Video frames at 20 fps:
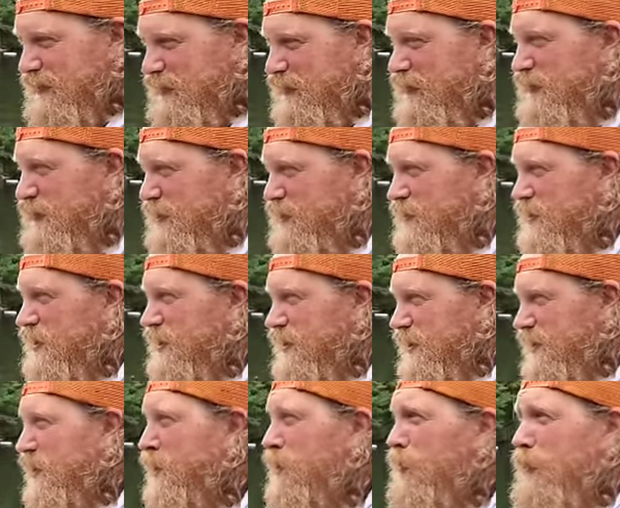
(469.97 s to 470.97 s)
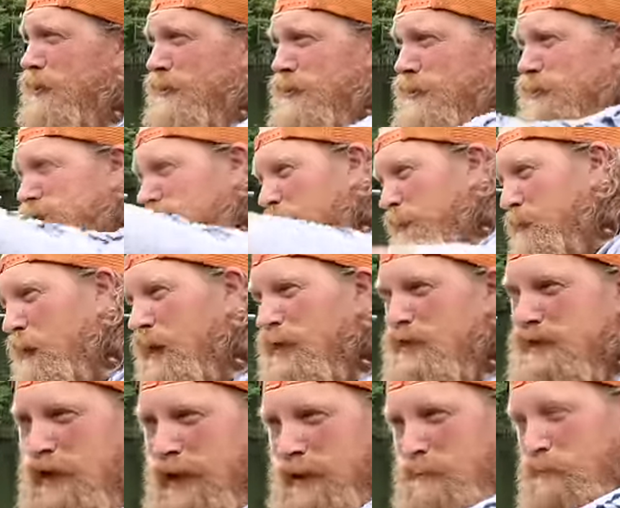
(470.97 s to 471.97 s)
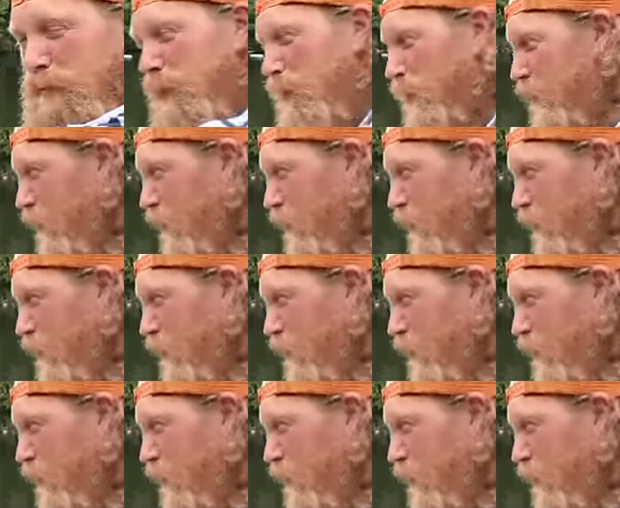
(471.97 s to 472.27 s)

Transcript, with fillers: We, have seen a lot of wonders up on top of the